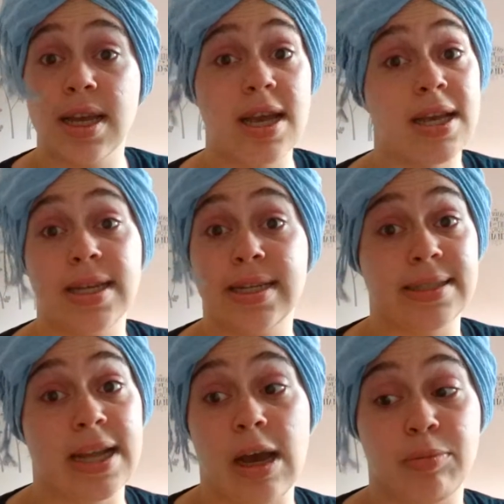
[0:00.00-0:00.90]
it
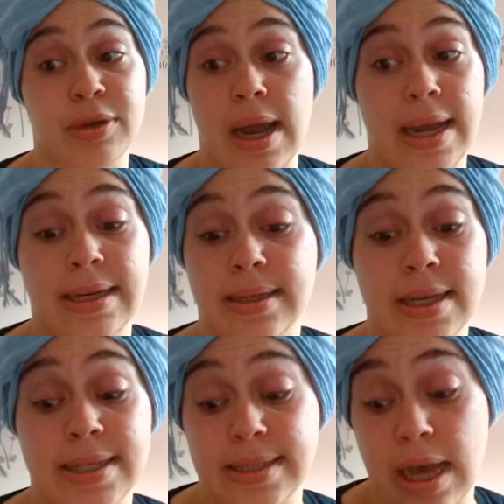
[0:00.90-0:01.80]
is not pride.
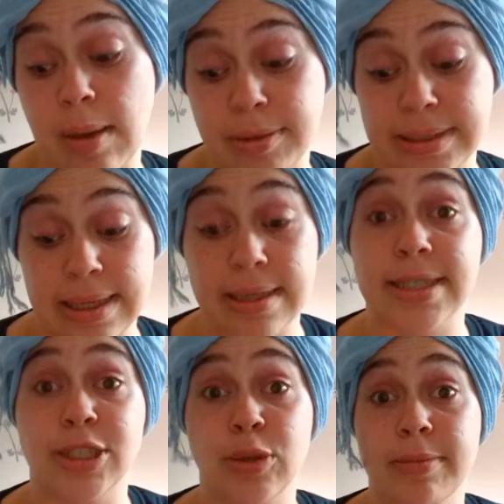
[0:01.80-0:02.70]
It's the opposite.
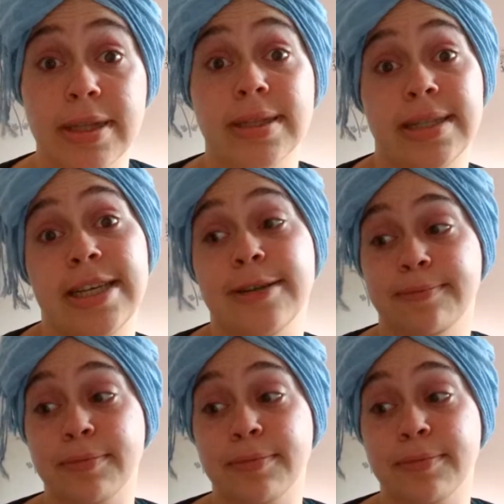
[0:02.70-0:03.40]
It's humility.